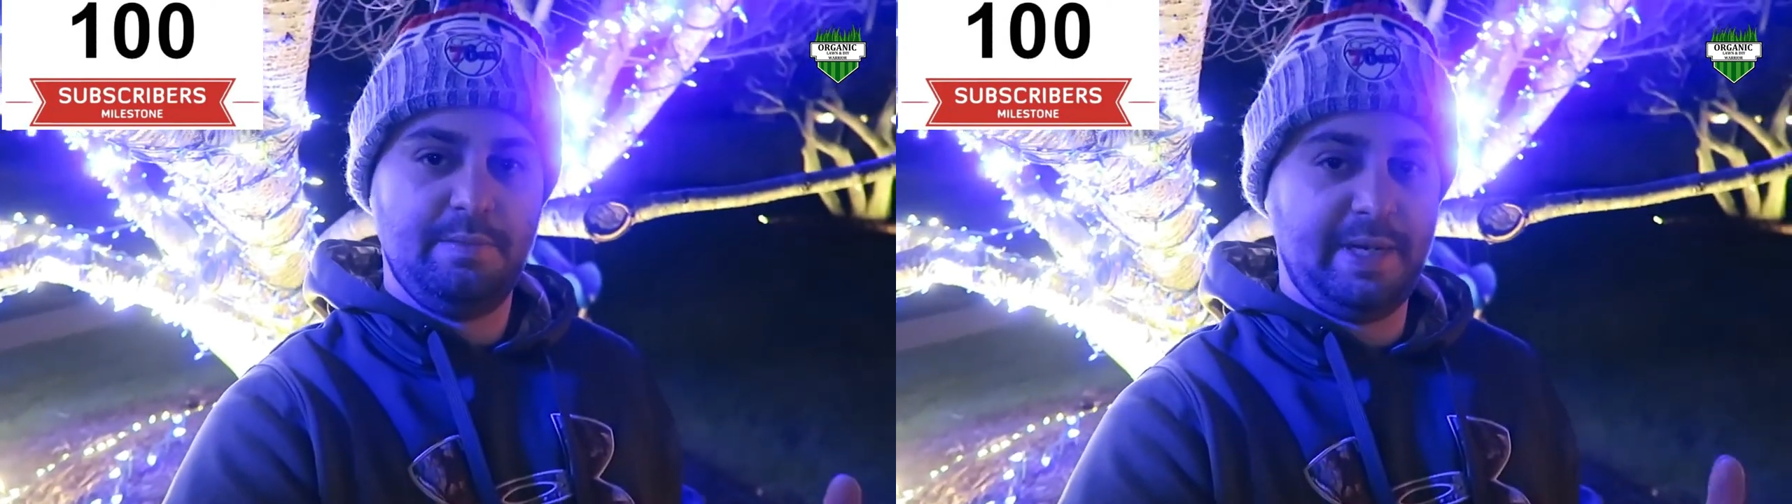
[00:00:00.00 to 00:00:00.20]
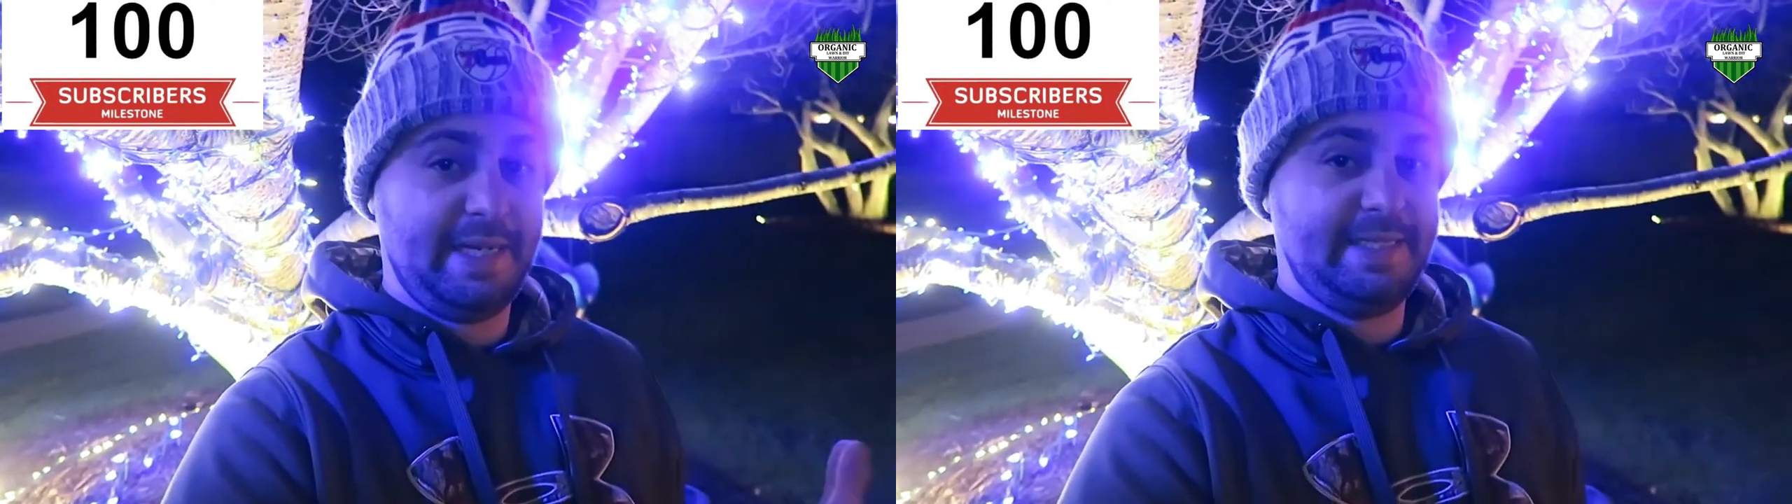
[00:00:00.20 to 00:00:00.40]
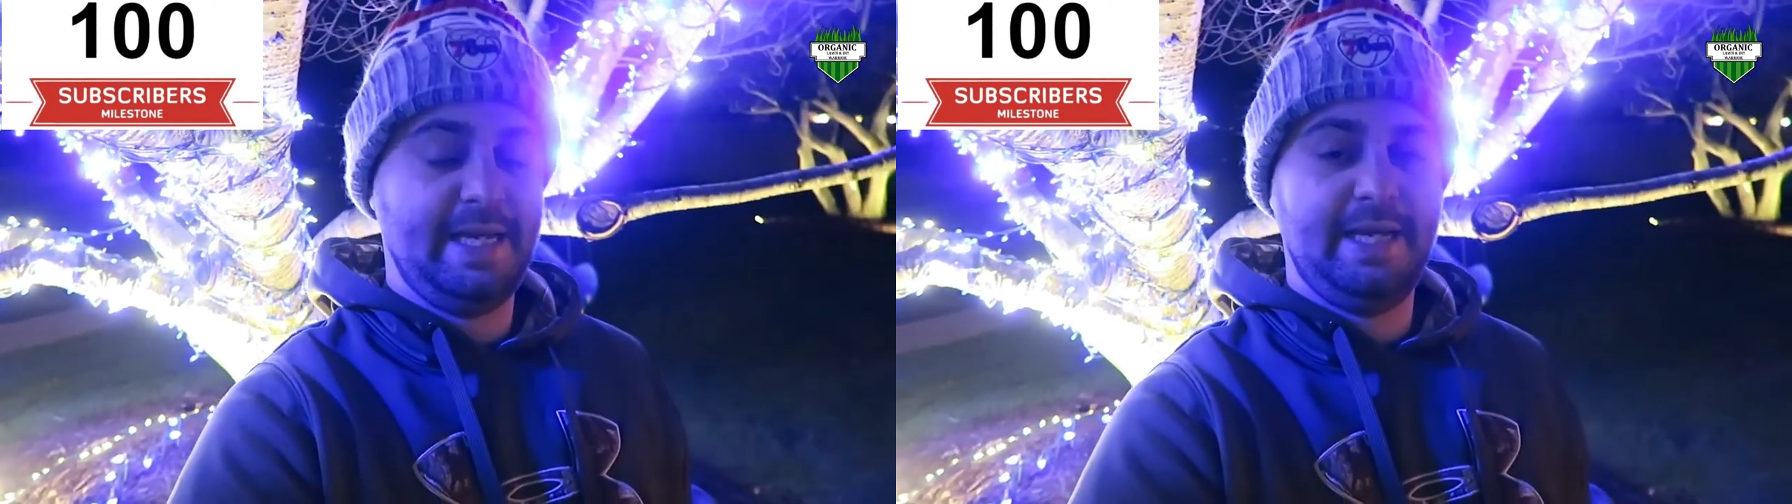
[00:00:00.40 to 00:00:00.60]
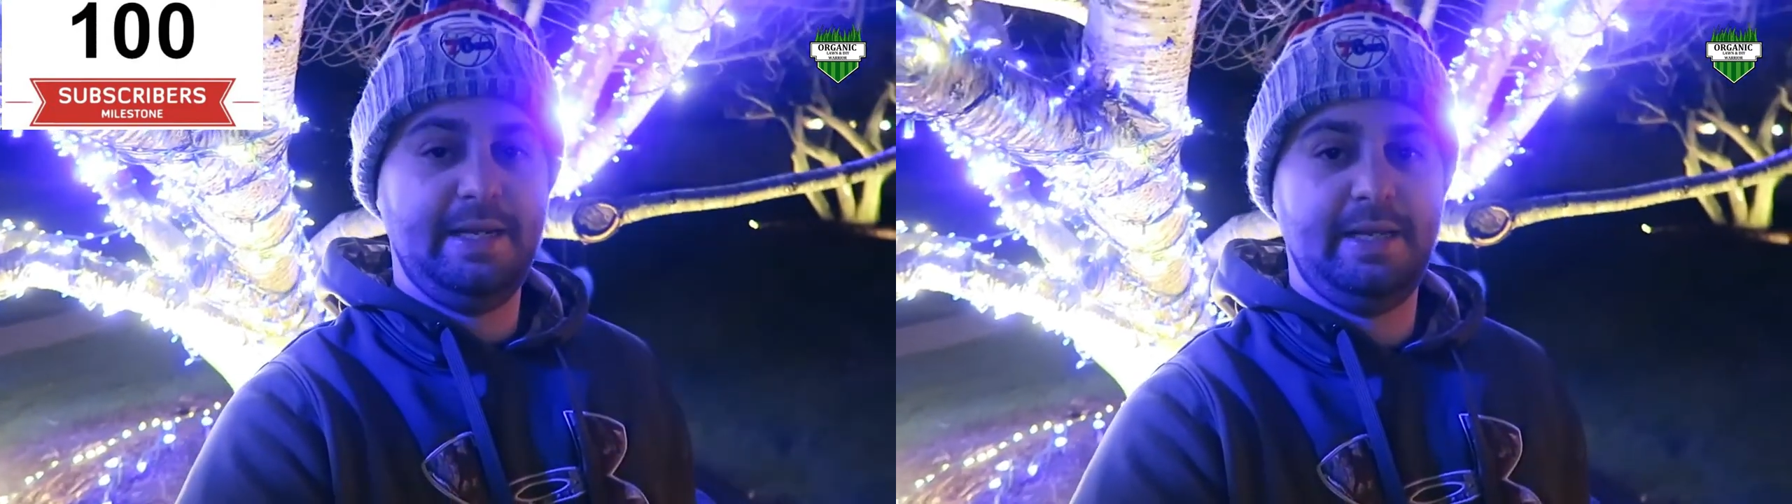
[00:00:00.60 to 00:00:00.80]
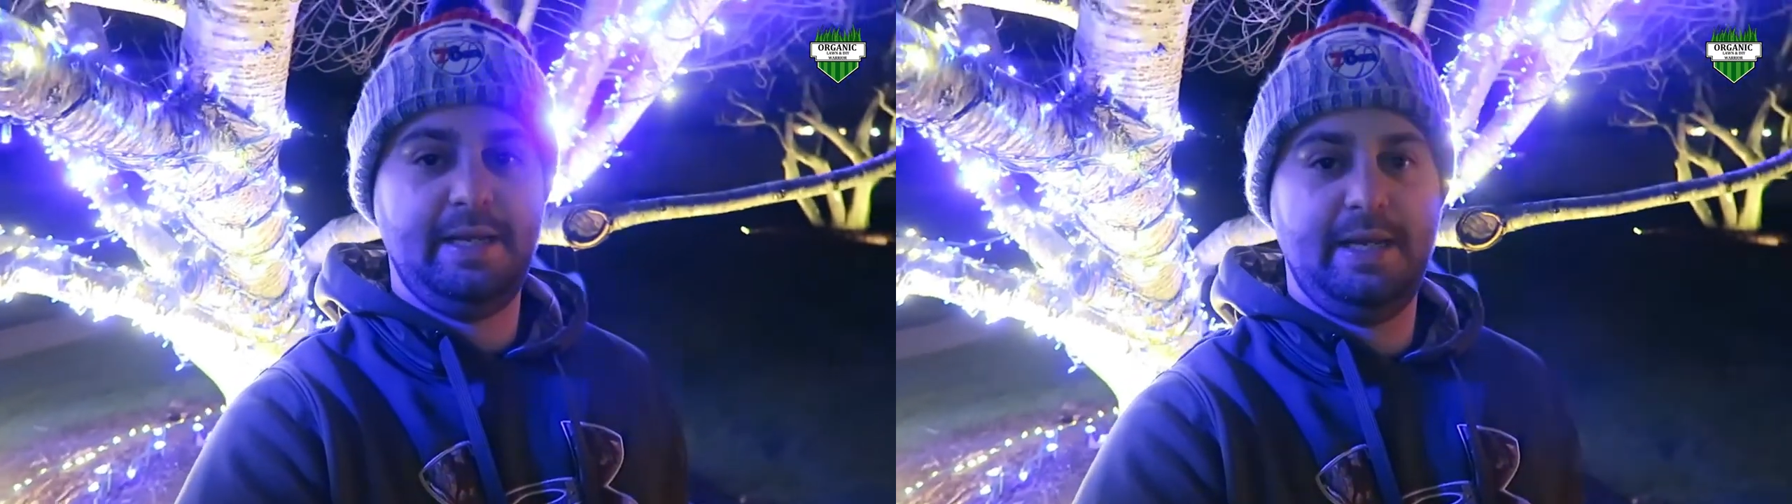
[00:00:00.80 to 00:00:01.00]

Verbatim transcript: but I did,